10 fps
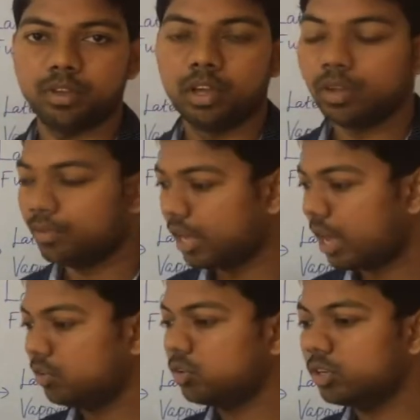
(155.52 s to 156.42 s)
We
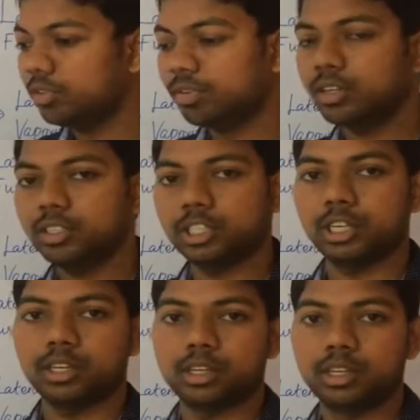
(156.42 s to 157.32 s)
have to differentiate
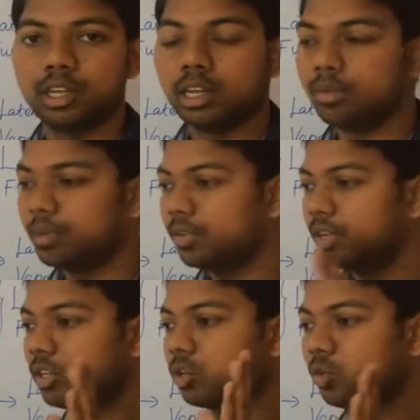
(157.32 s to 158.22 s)

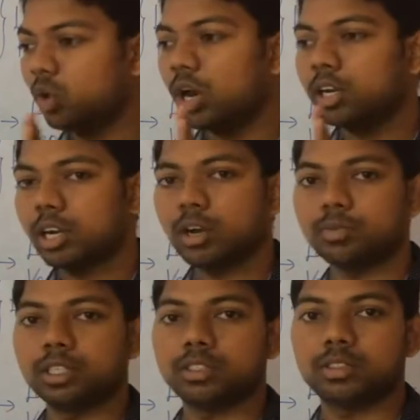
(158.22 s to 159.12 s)
between two hotter
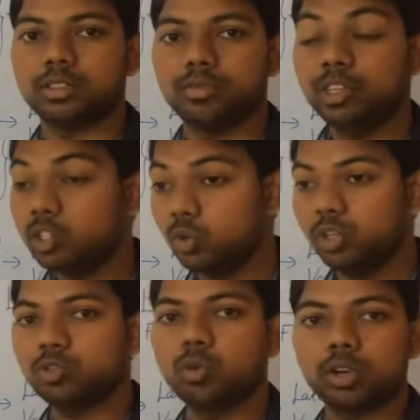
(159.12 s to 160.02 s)
objects. Which one is
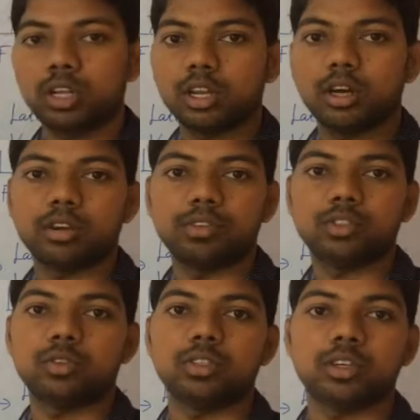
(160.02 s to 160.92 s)
colder or which one
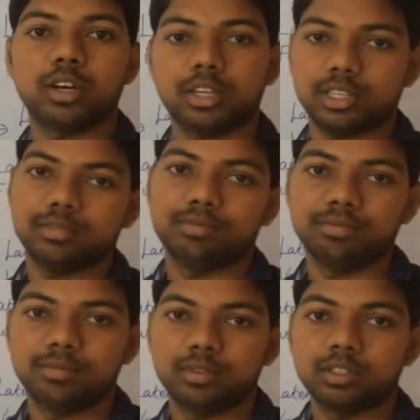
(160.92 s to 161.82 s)
is hotter?
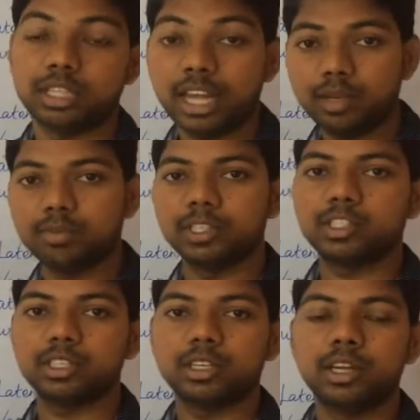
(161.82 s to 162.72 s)
That
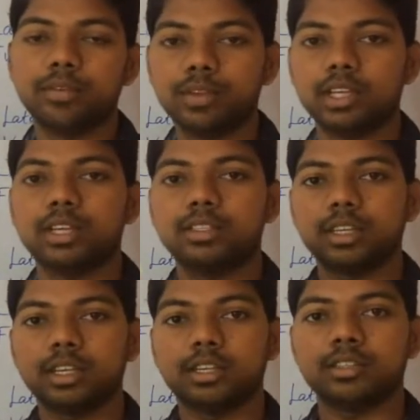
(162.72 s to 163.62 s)
measure we can say
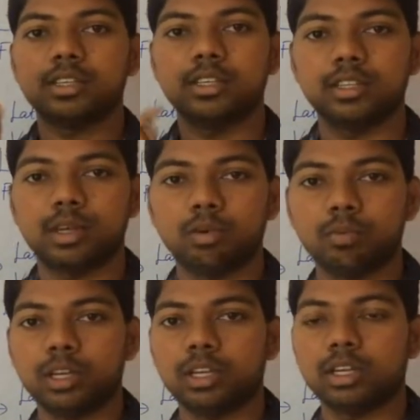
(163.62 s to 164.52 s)
it is a
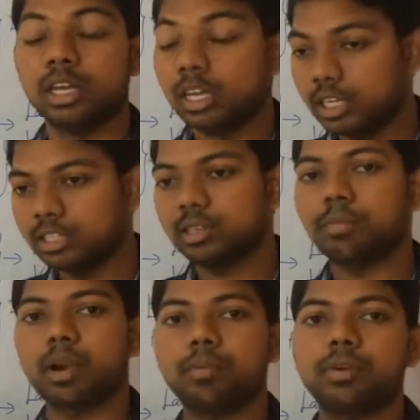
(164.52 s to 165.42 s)
thermometer. It is a
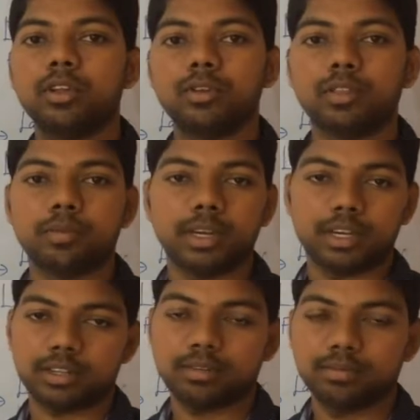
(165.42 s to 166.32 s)
property of the matter.
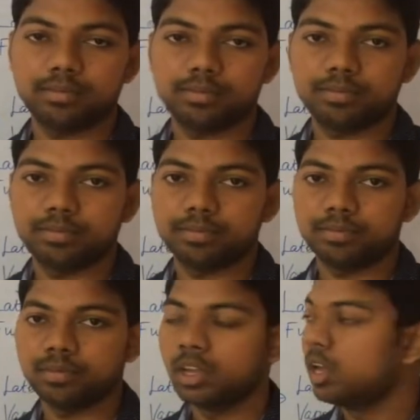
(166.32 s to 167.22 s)

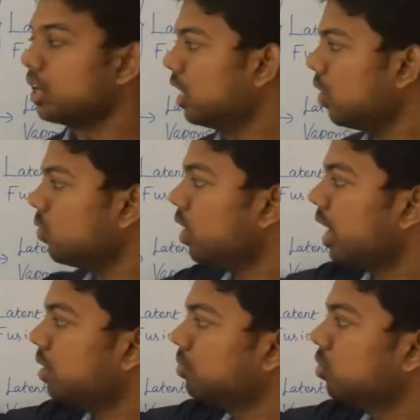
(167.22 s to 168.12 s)
Now I
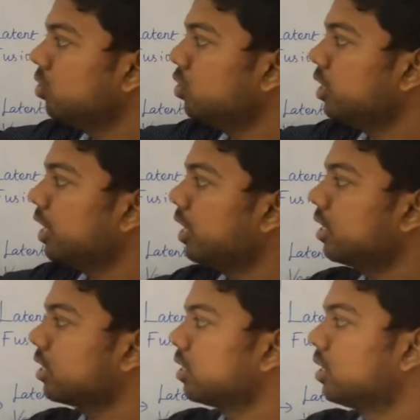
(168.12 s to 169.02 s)
am going to take
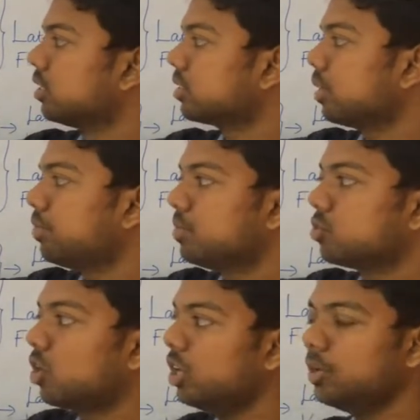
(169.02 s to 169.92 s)
some
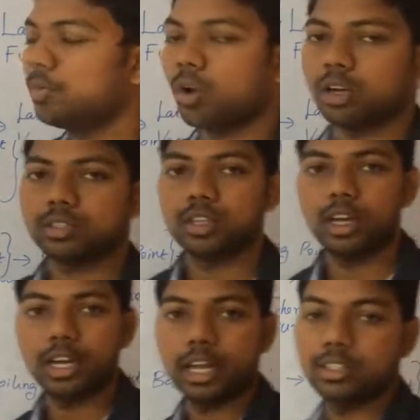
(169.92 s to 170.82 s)
solid
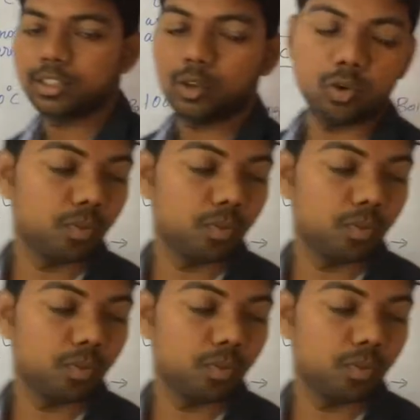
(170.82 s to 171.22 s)
ice cube